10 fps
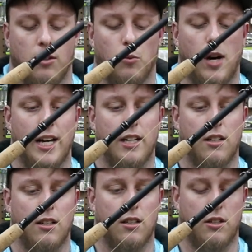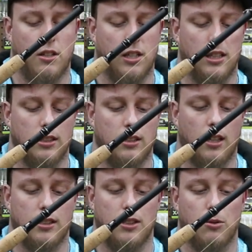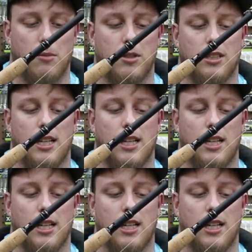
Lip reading: white Guggen saucy swimmers,